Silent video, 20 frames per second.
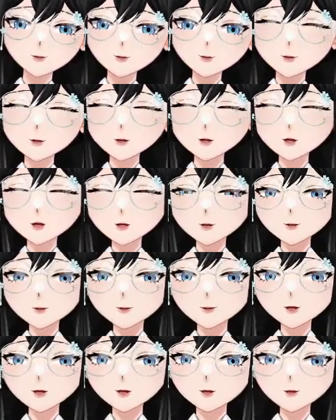
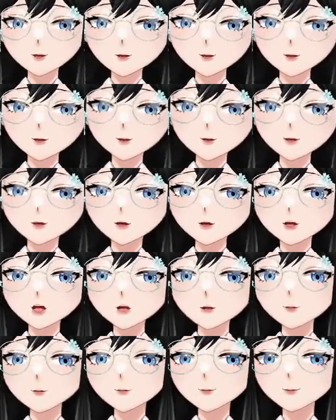T3. Yeah.
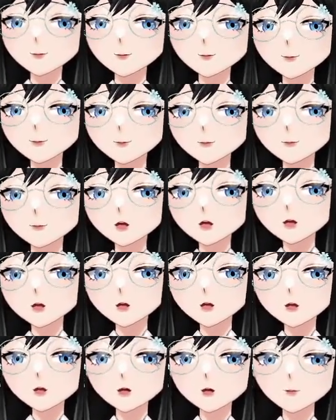
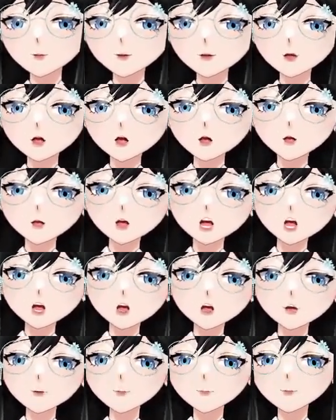If you don't
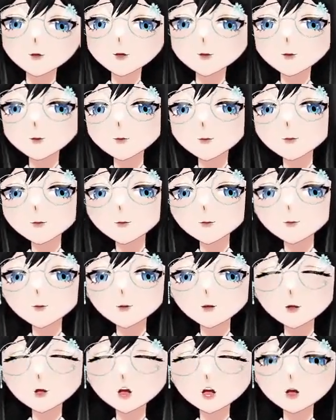have
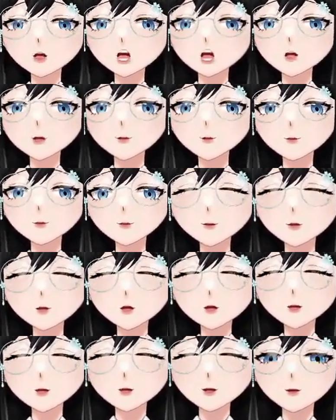the
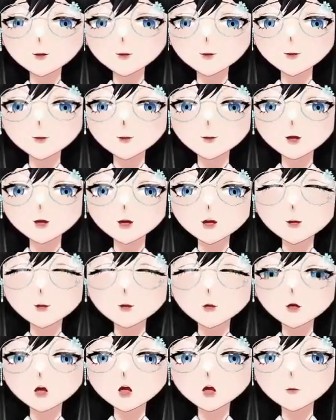thyroid
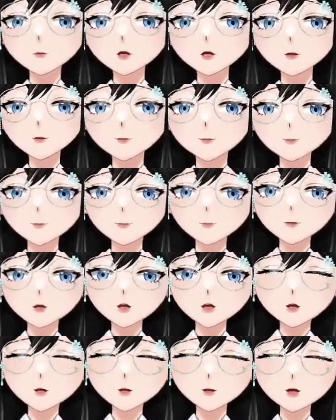hormone,
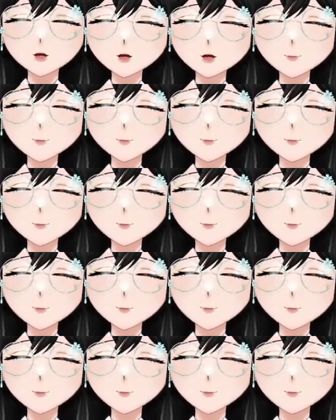T3,